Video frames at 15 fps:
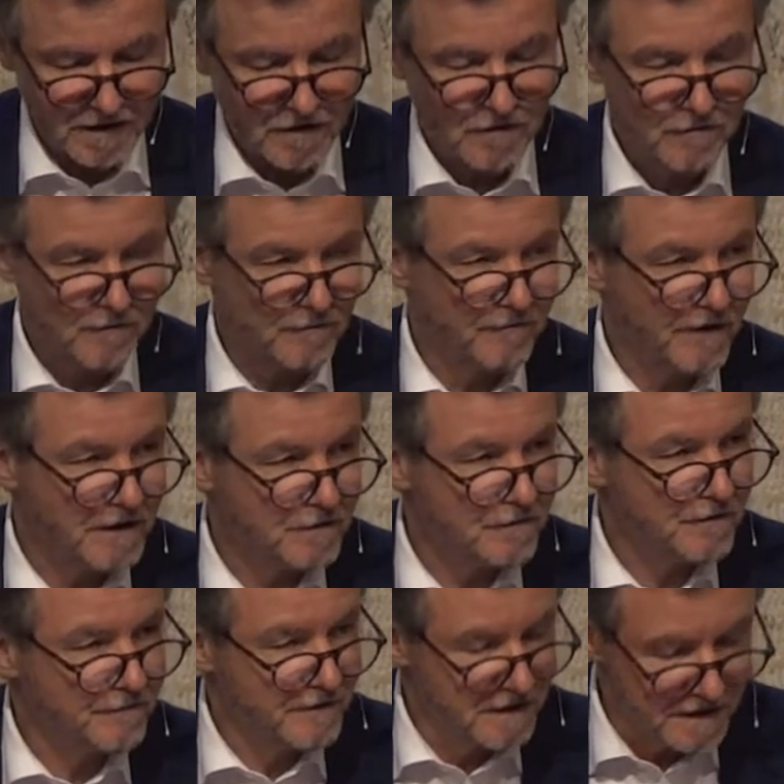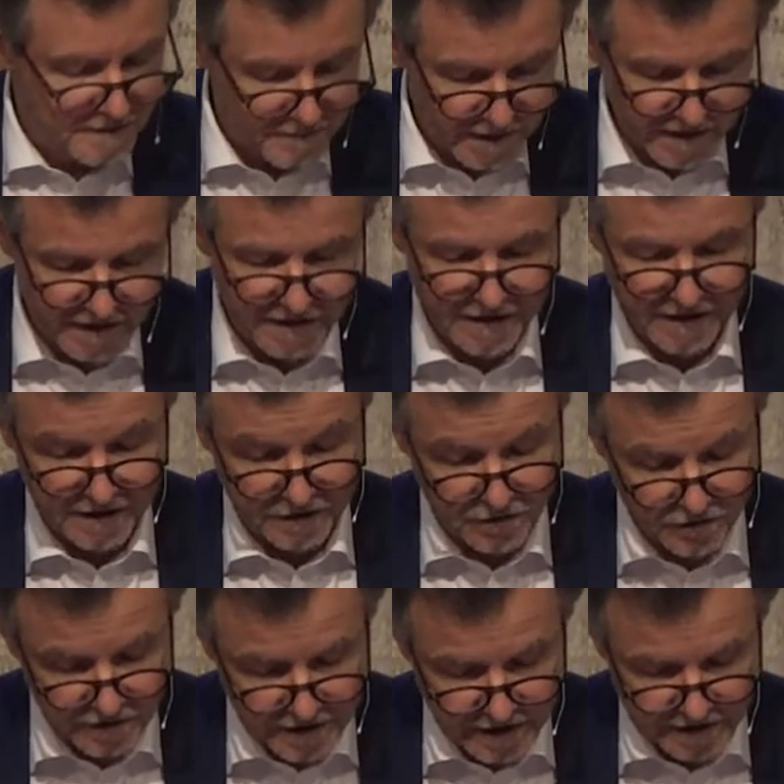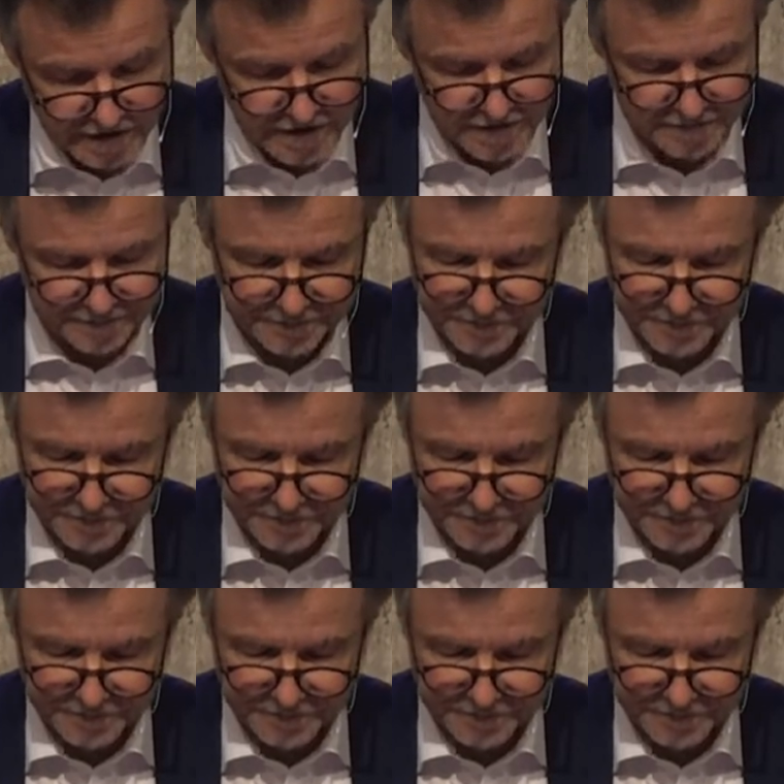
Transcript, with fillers: of the value of display and context.